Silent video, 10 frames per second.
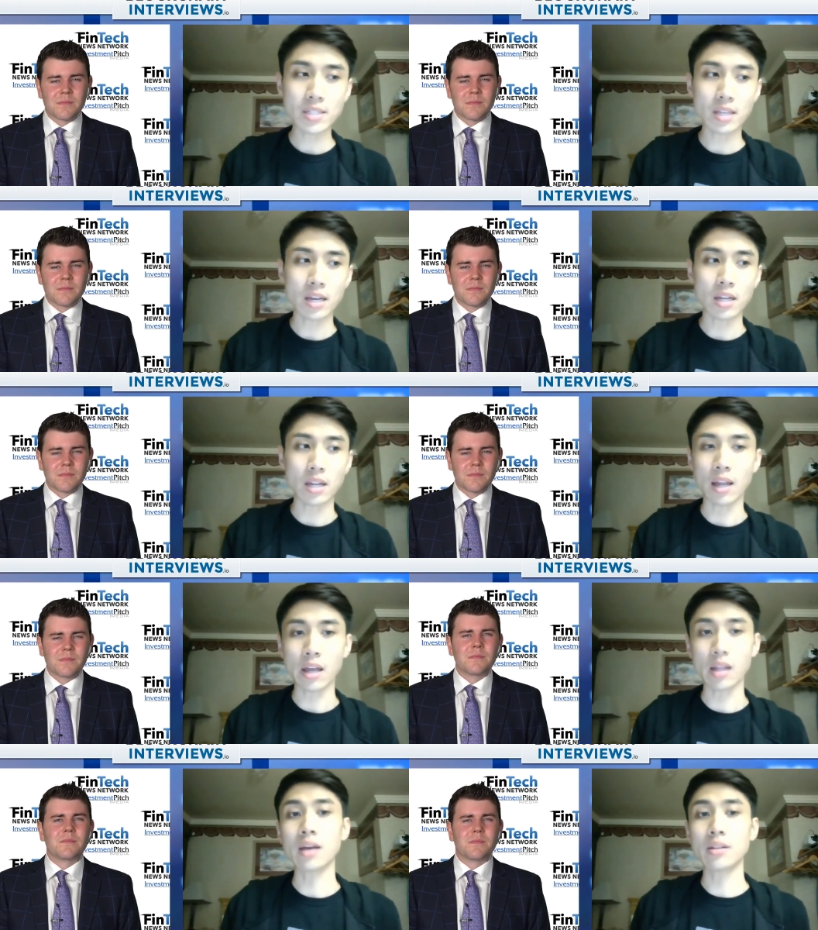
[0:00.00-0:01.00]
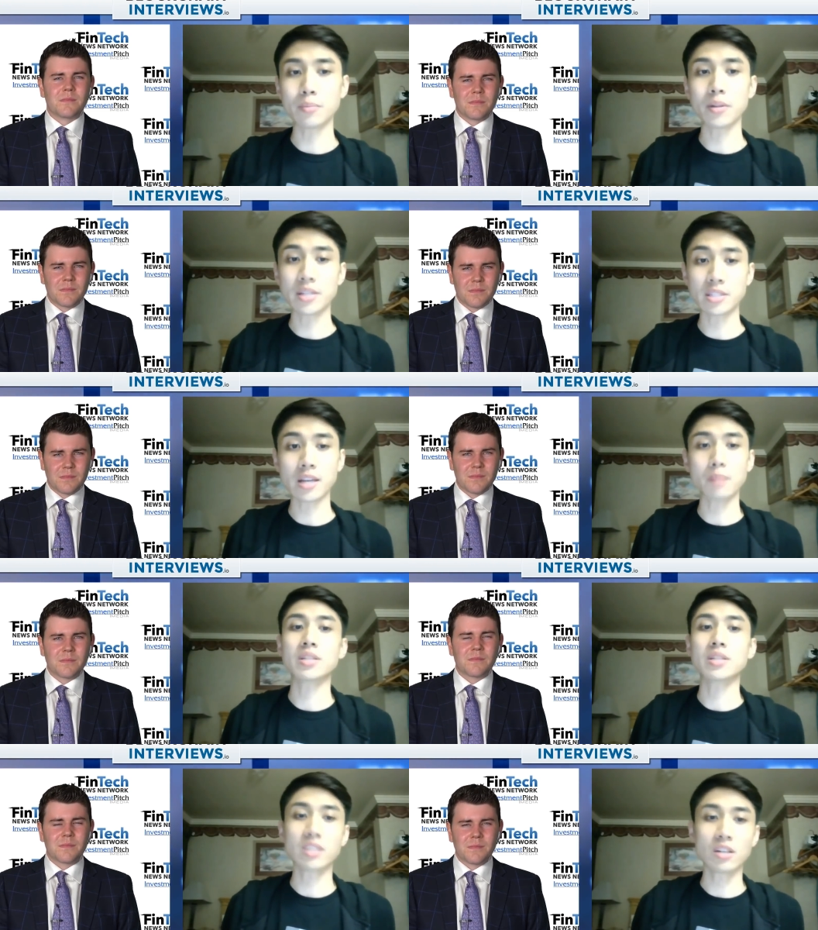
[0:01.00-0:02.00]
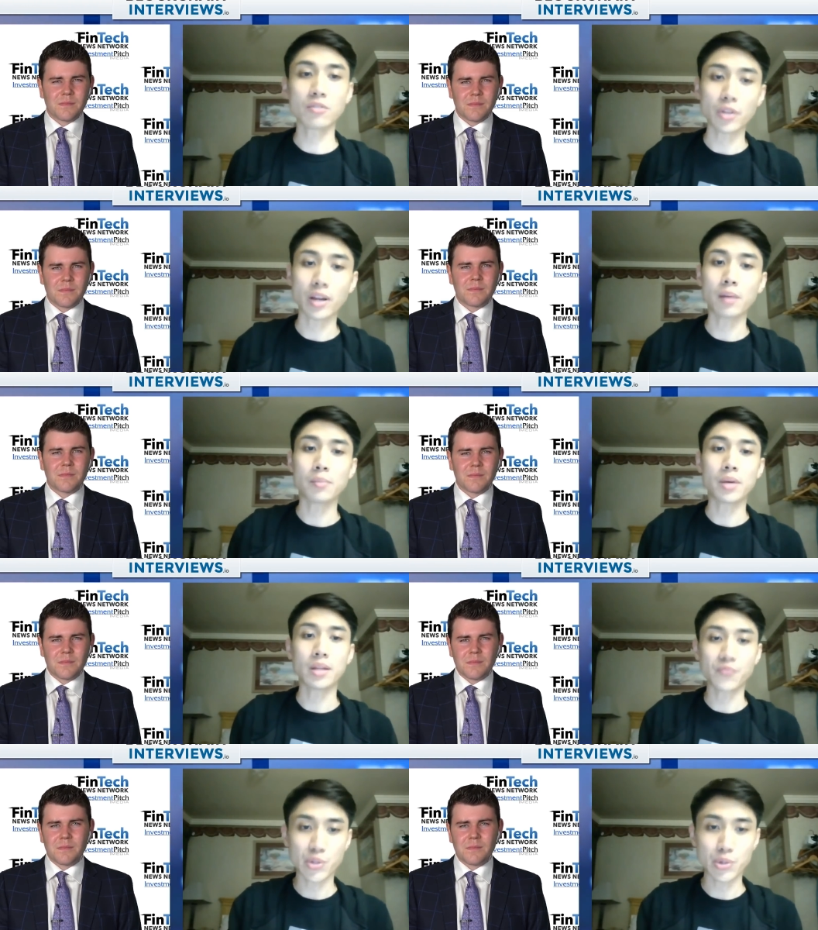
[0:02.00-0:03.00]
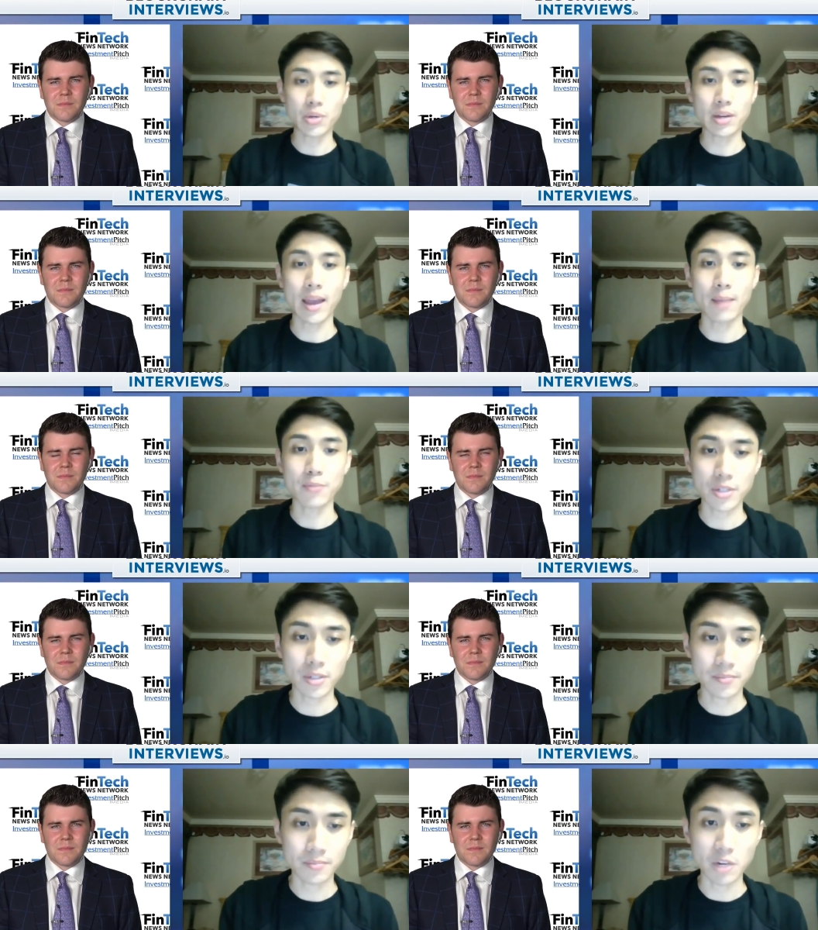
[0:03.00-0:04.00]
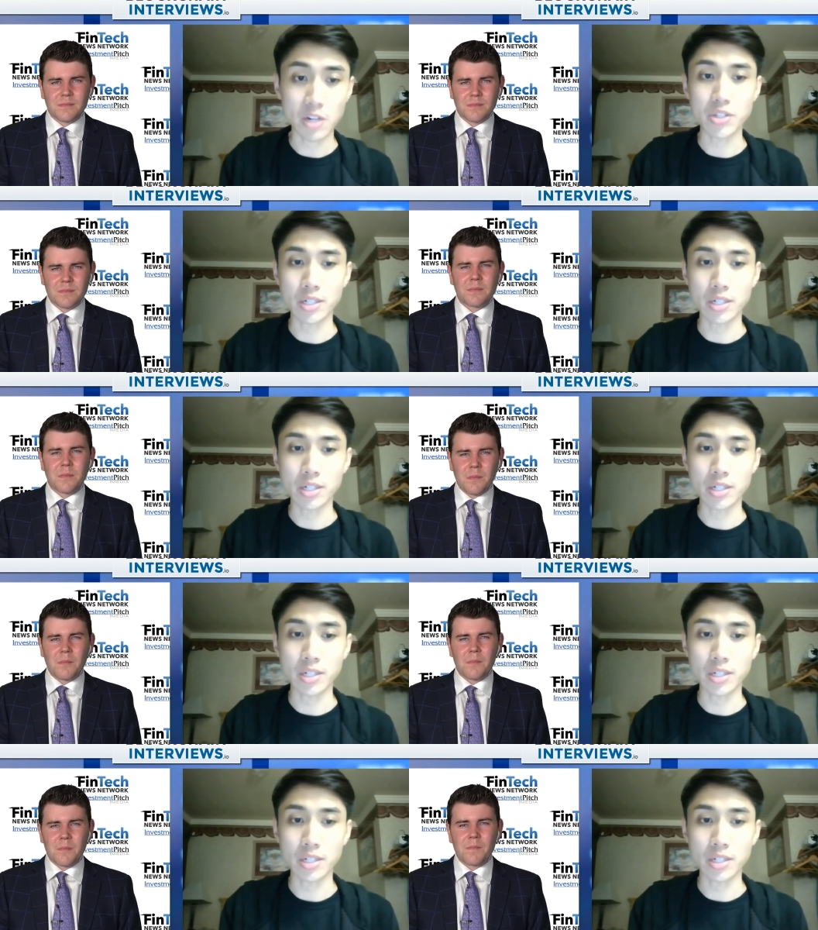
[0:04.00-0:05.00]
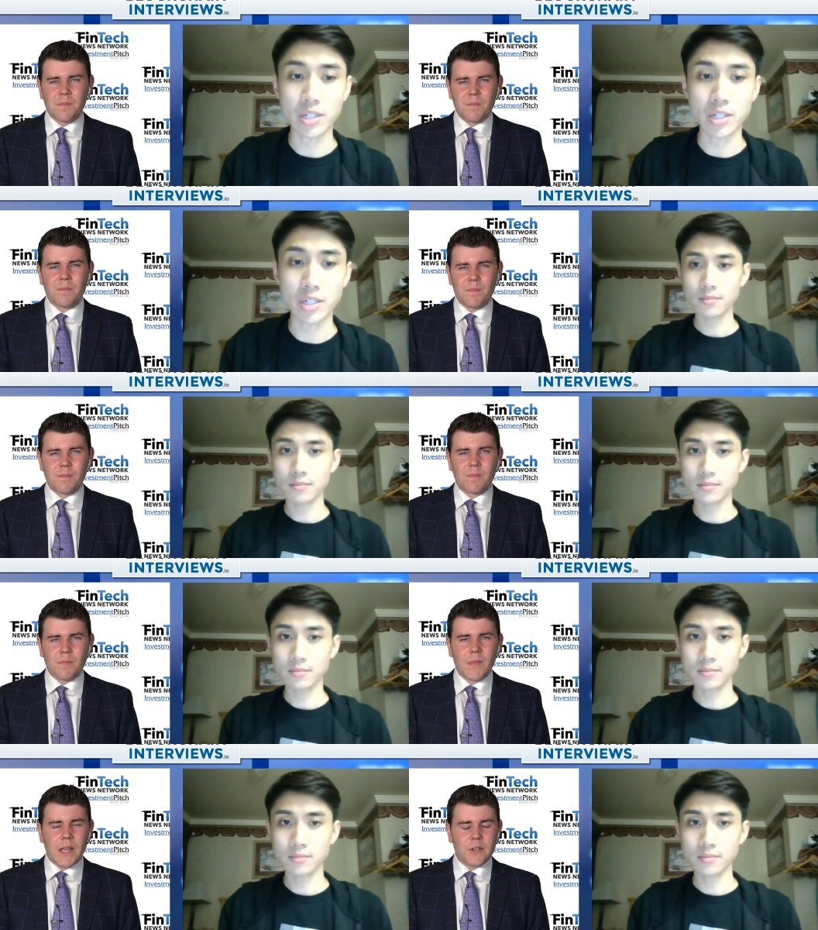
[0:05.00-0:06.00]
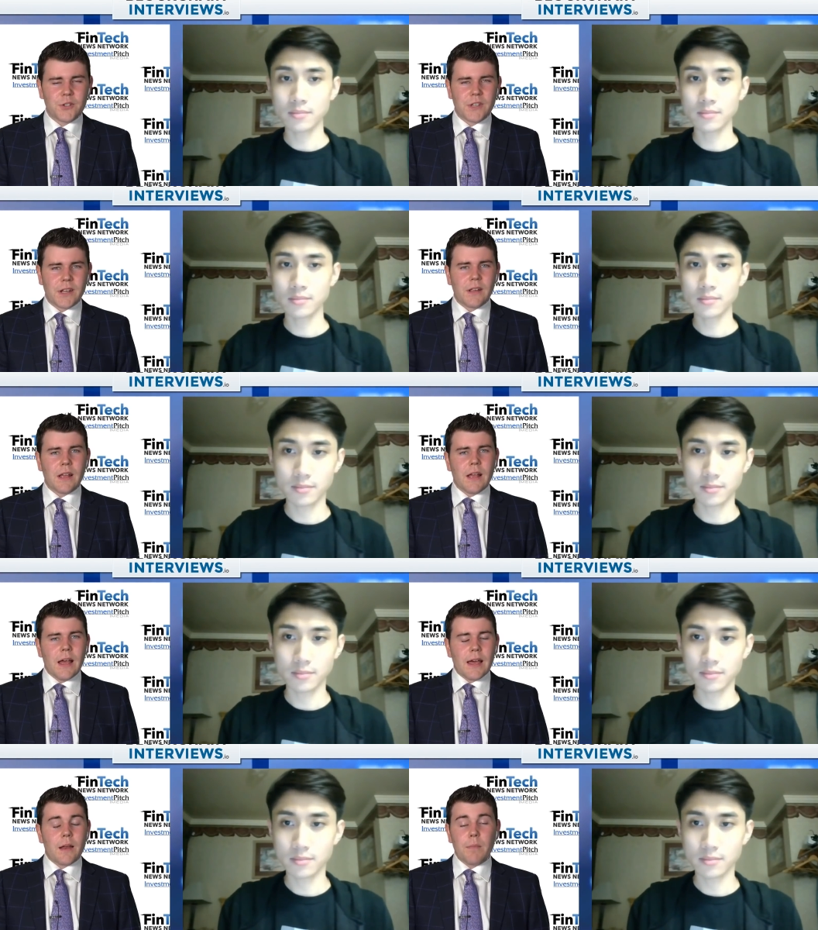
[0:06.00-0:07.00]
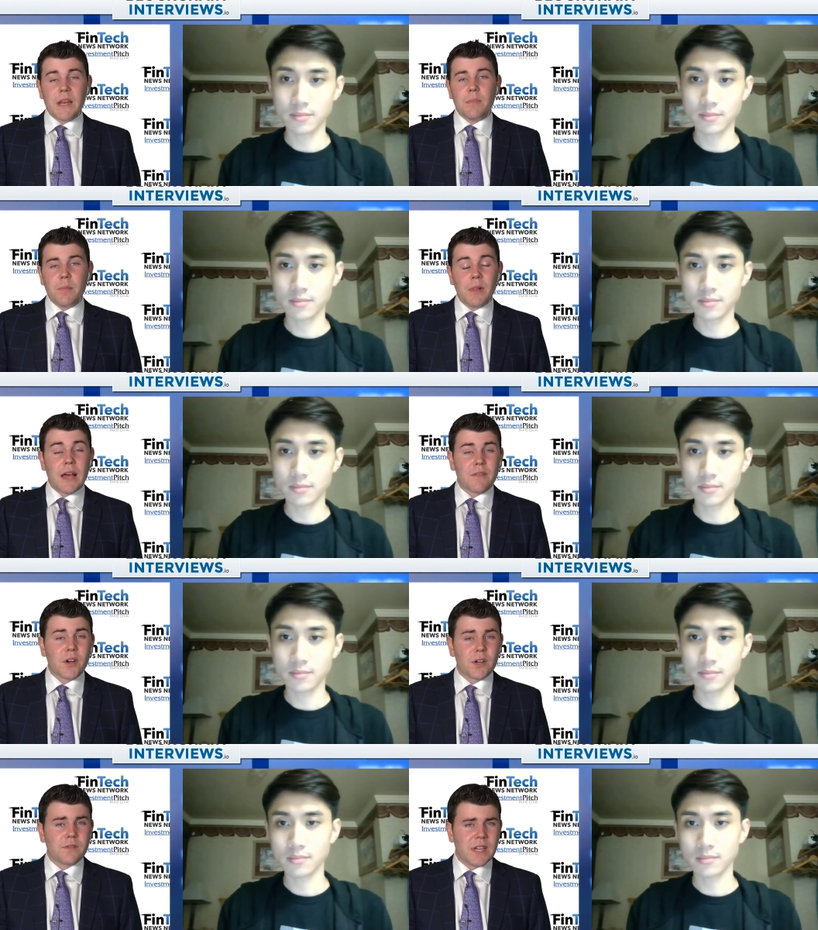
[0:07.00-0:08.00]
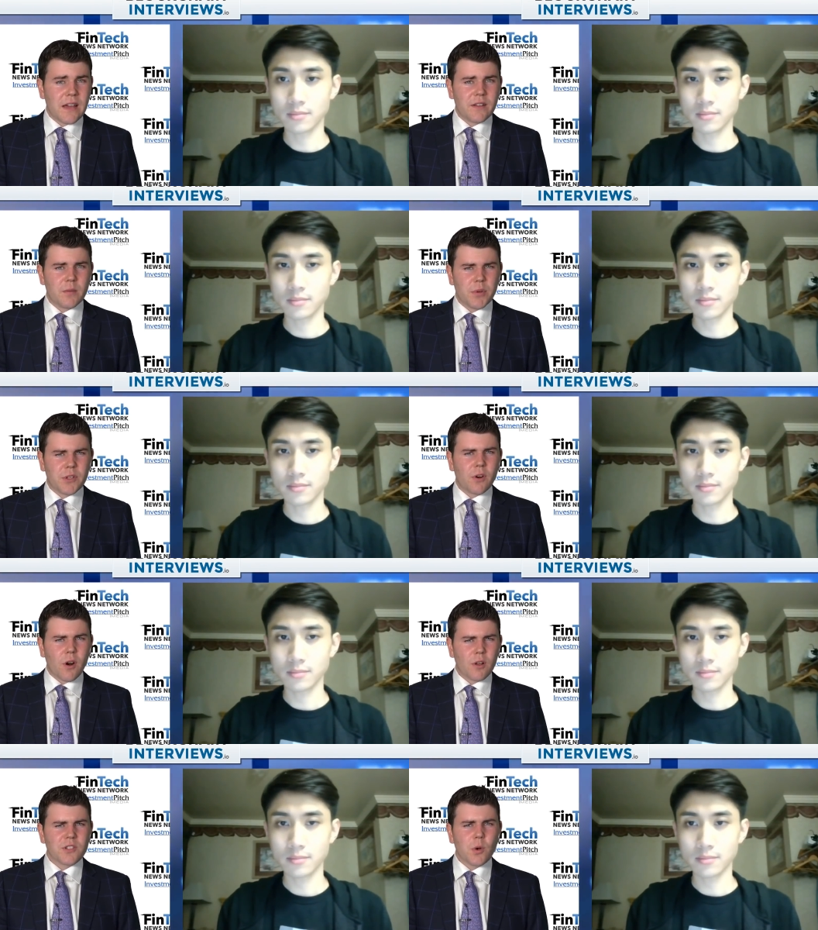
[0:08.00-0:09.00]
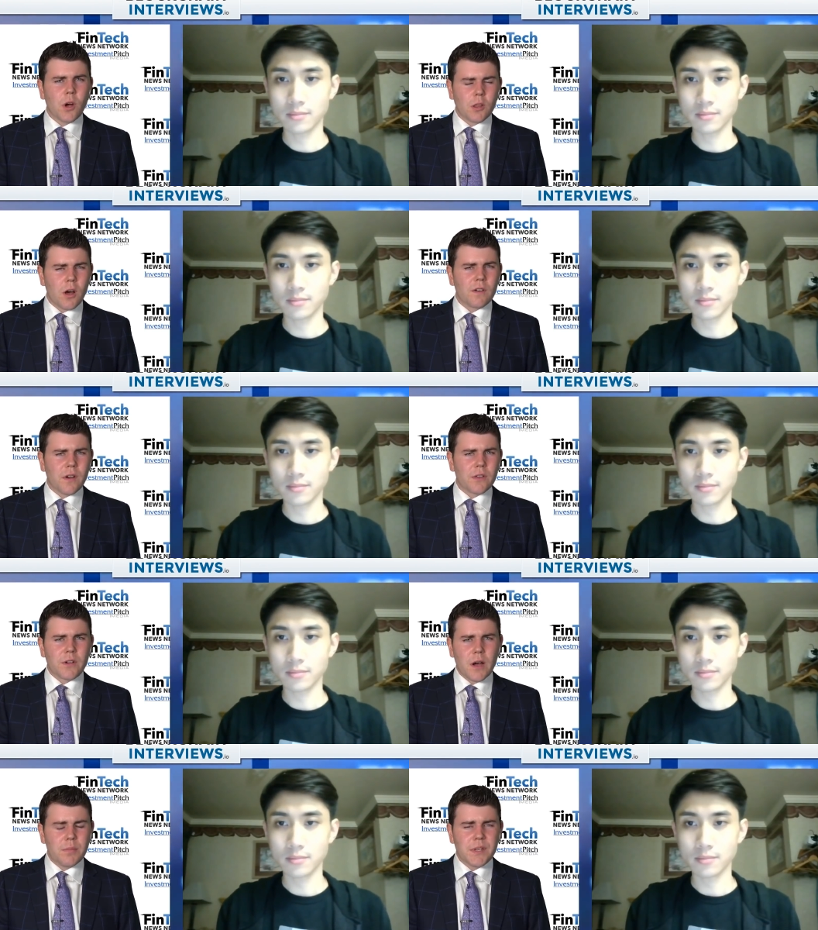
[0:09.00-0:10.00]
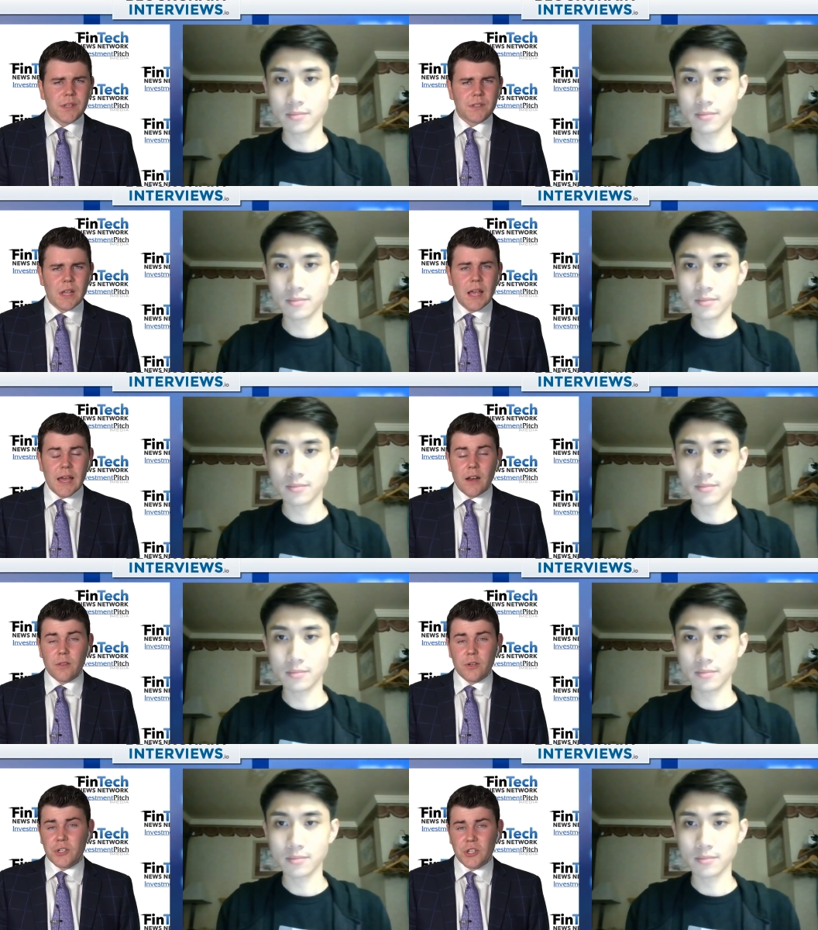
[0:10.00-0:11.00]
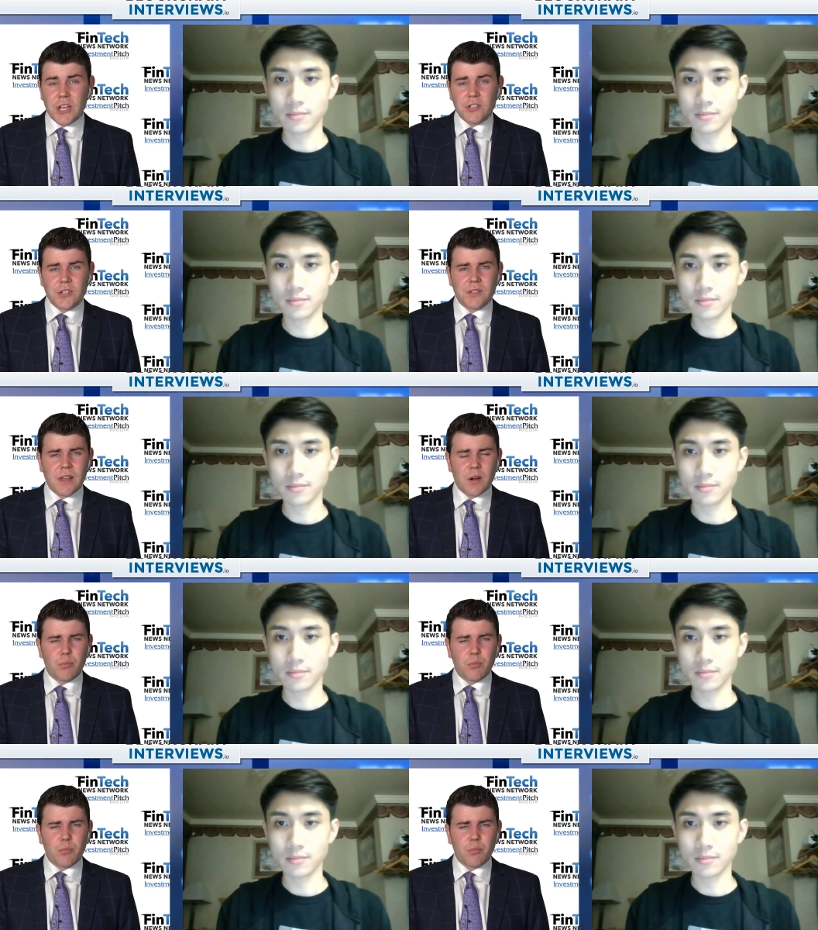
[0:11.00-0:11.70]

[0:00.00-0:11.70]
Speaker 1: space that a lot of other players like myself could come in to capture market share with.
Speaker 2: Interesting. And many people have heard of Tether, but there are also a lot of other companies and other exchanges that are